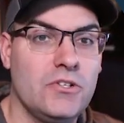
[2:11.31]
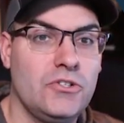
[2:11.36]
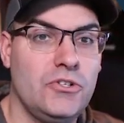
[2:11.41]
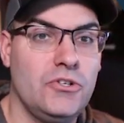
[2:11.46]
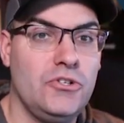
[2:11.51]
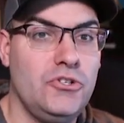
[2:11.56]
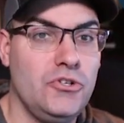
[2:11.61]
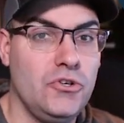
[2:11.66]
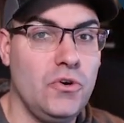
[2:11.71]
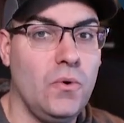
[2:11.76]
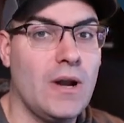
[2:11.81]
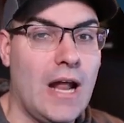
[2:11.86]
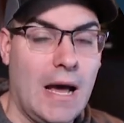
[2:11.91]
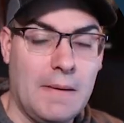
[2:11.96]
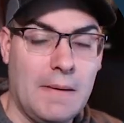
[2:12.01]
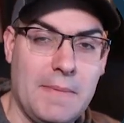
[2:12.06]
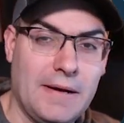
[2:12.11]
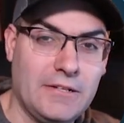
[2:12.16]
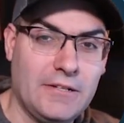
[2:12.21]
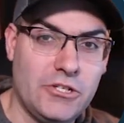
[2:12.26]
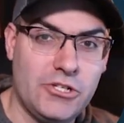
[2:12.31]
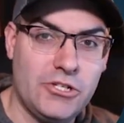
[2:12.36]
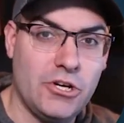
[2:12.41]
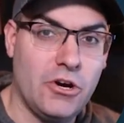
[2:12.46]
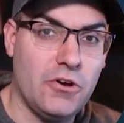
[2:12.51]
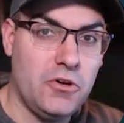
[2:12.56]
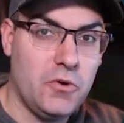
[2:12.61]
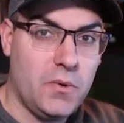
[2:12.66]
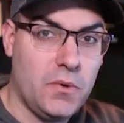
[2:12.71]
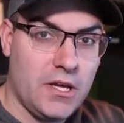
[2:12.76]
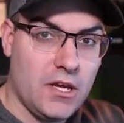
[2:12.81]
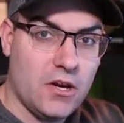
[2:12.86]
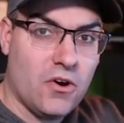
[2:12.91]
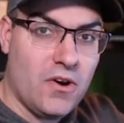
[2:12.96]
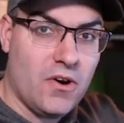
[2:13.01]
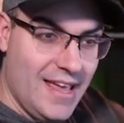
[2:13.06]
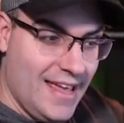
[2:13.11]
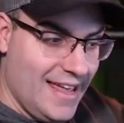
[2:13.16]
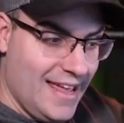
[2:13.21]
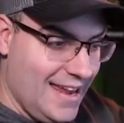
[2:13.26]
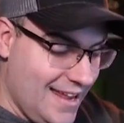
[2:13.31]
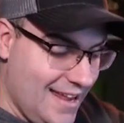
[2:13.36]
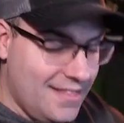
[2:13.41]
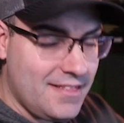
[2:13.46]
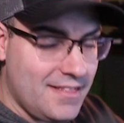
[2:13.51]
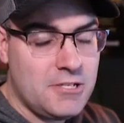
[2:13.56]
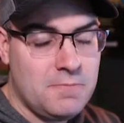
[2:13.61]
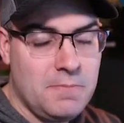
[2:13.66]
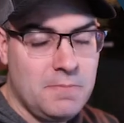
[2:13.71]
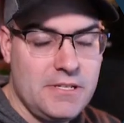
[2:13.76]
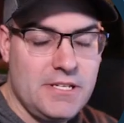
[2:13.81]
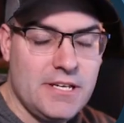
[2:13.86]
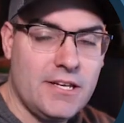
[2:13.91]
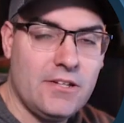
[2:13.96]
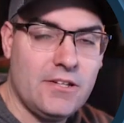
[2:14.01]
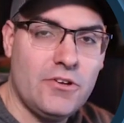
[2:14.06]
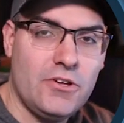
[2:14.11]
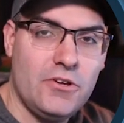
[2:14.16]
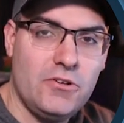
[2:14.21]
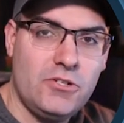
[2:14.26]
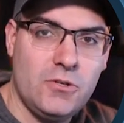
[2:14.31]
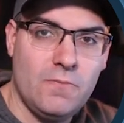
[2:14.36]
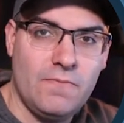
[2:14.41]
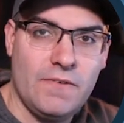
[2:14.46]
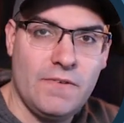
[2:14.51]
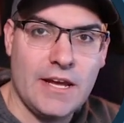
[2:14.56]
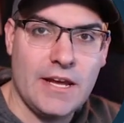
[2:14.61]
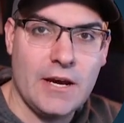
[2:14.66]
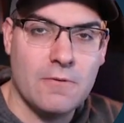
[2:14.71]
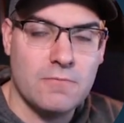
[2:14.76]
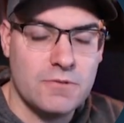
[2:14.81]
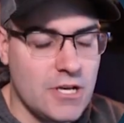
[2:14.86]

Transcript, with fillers: to do what I'm about to show you here in this particular YouTube video.